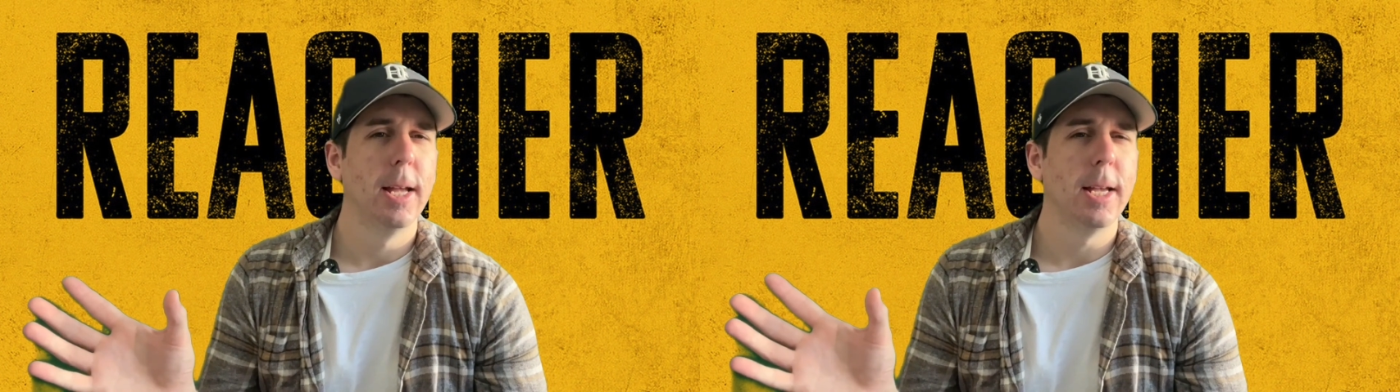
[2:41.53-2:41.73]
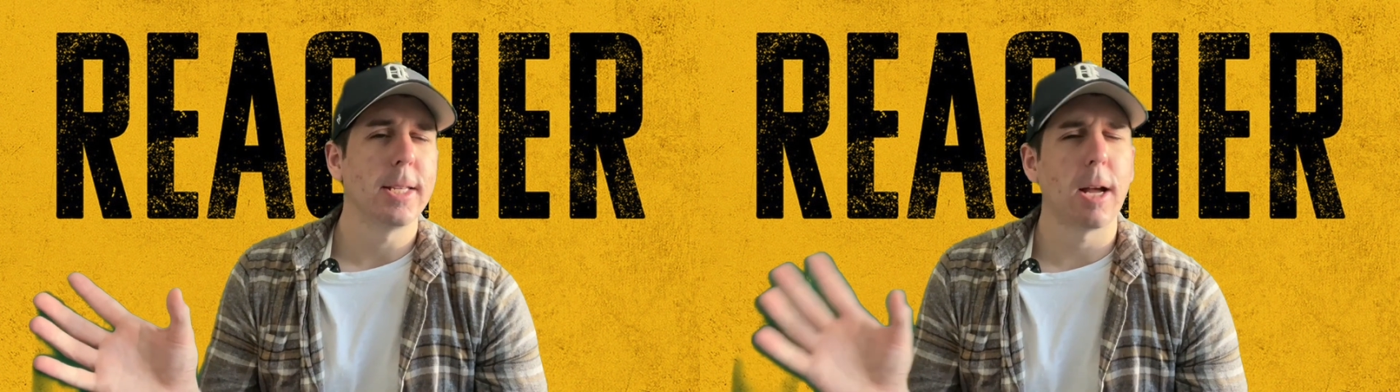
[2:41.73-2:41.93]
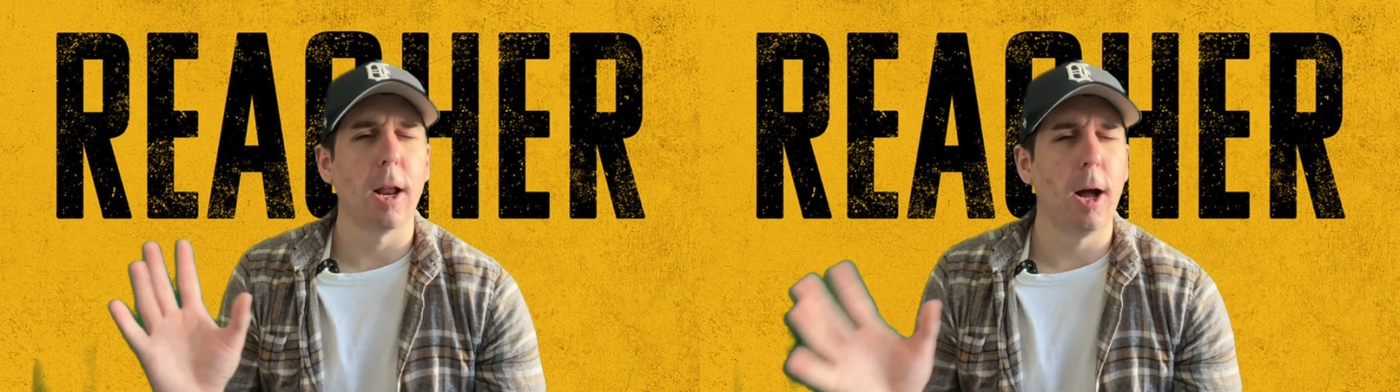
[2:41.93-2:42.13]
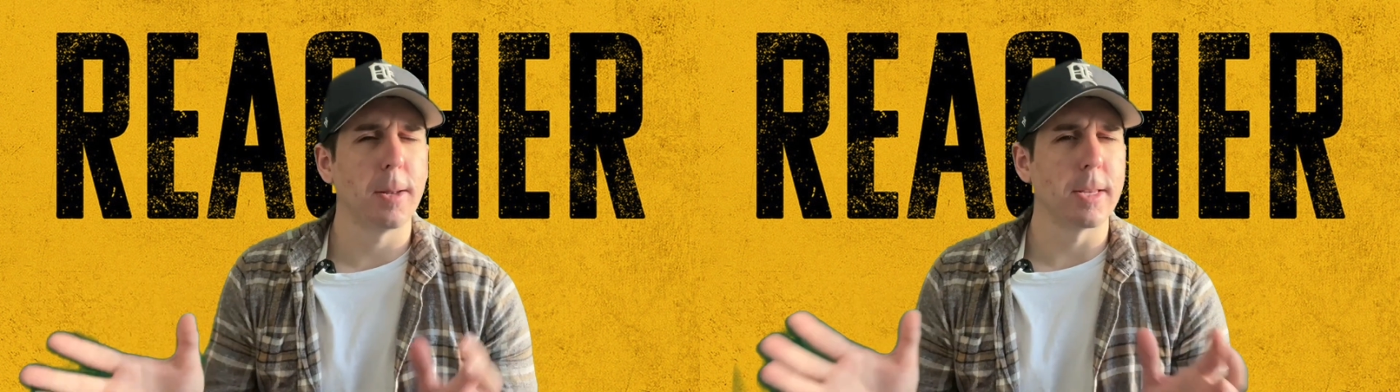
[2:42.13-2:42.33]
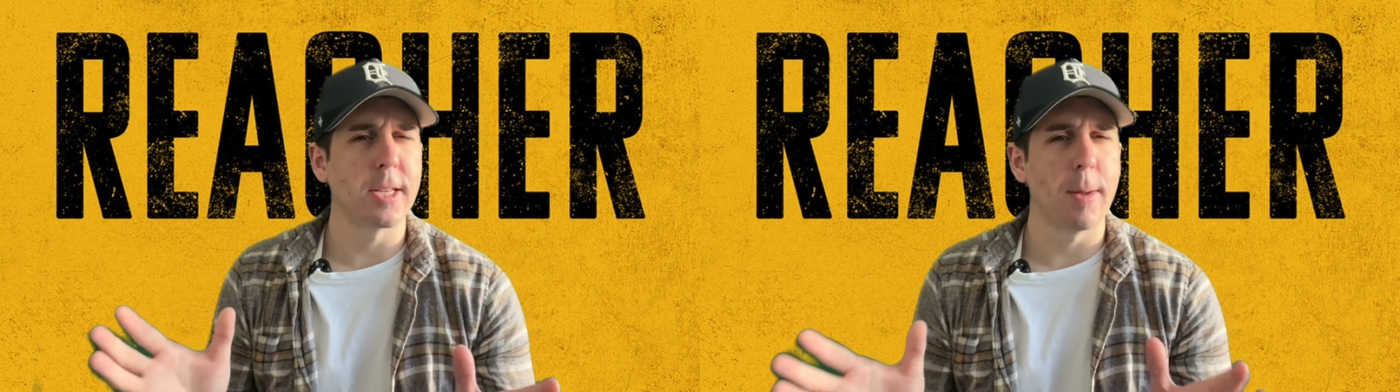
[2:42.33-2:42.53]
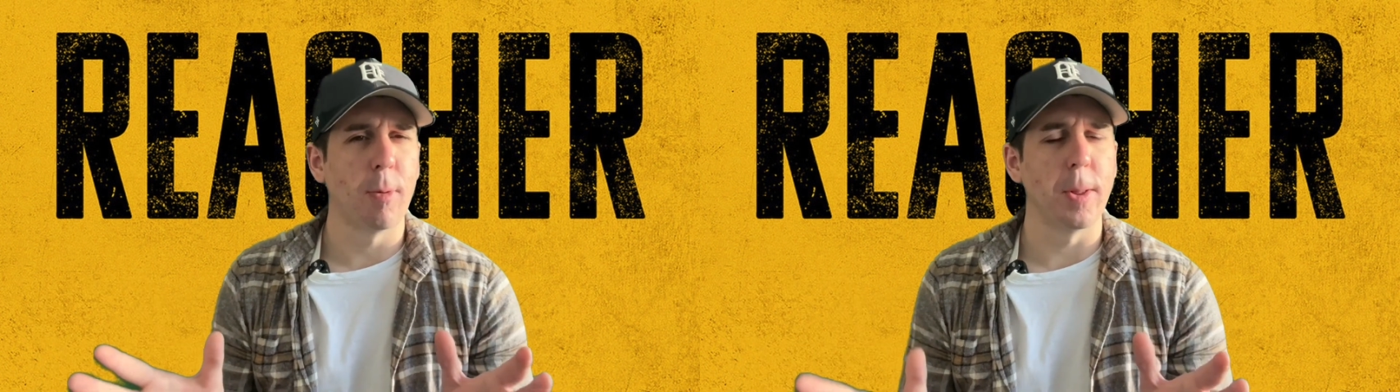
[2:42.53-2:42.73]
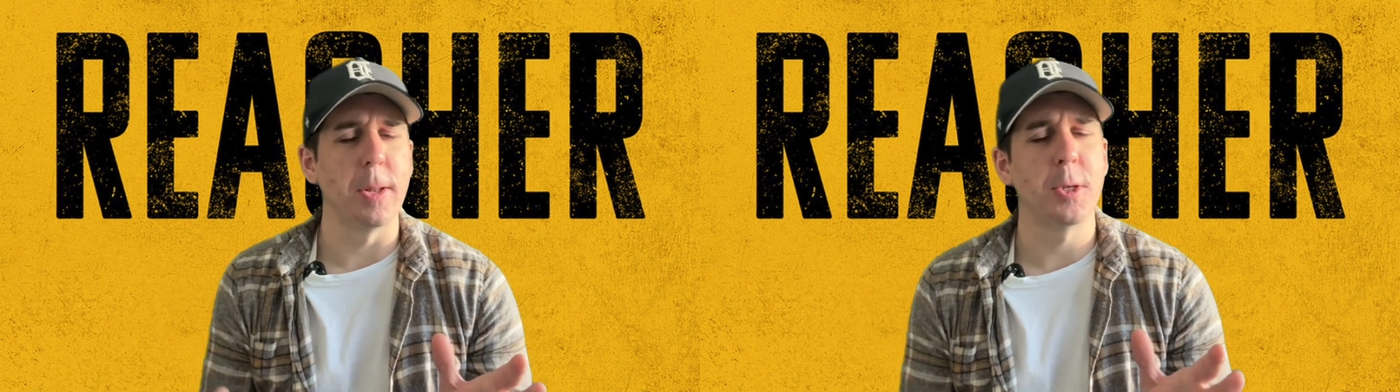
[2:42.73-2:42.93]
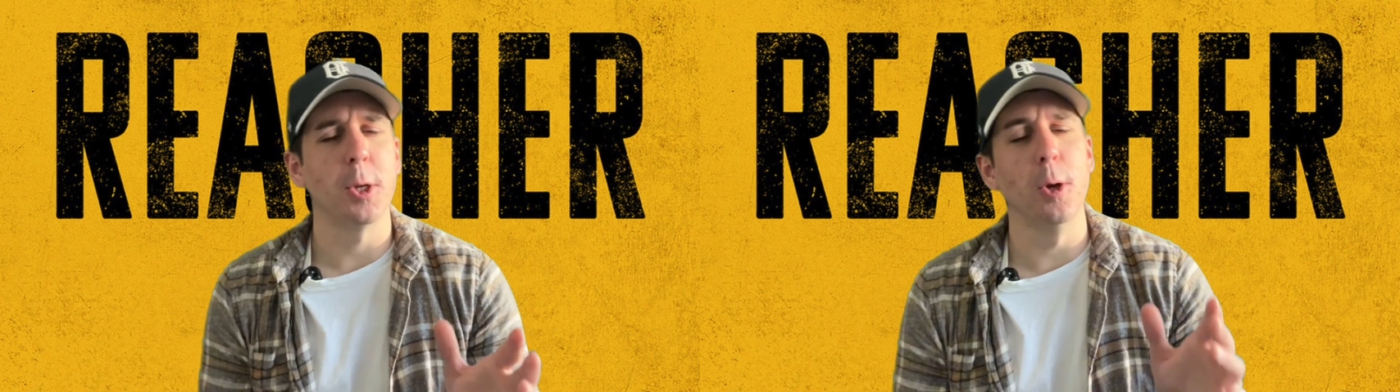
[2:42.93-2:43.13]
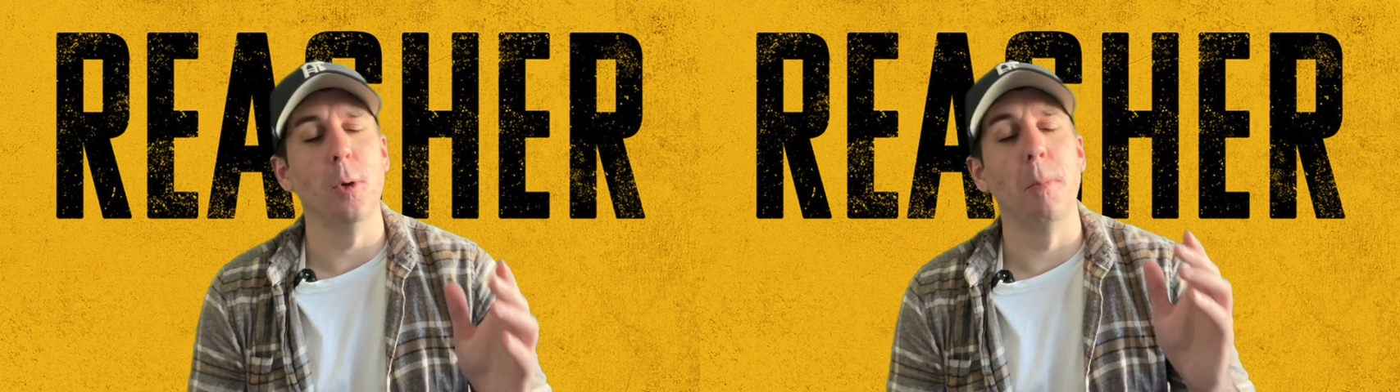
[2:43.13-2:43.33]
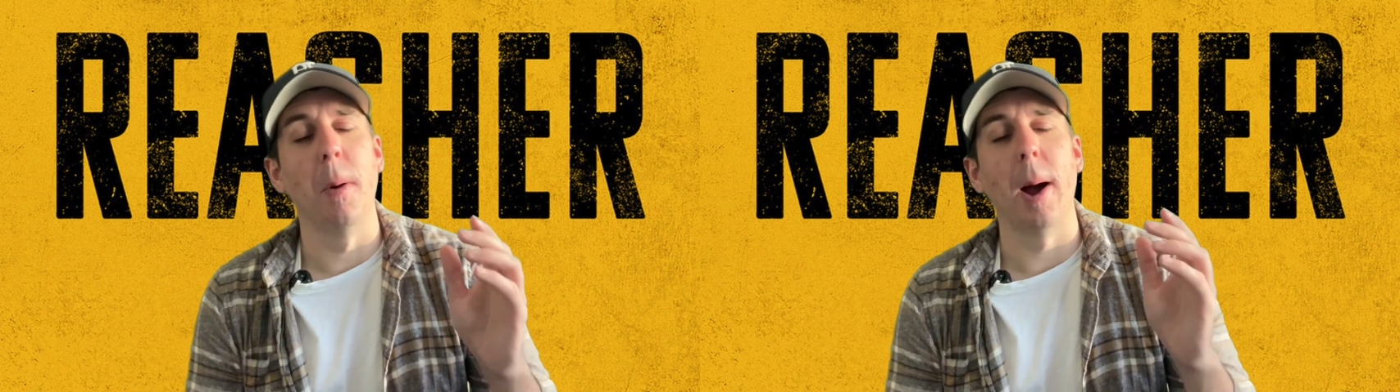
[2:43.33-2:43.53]
It's kind of hard to separate the
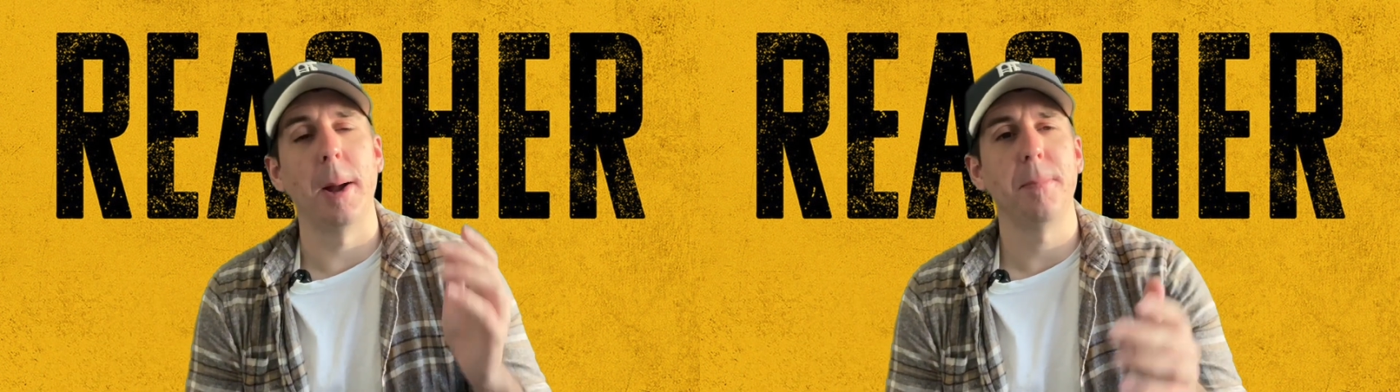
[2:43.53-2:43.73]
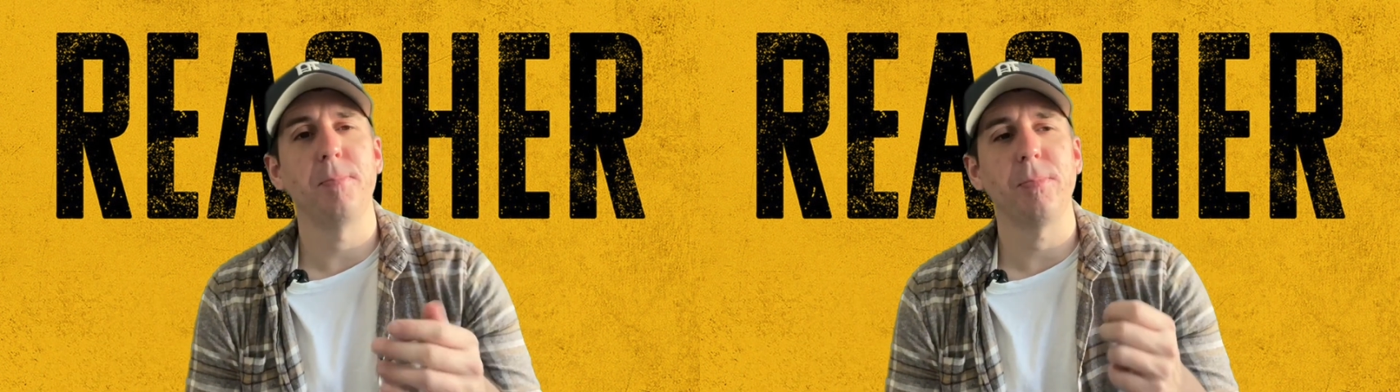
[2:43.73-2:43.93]
two, but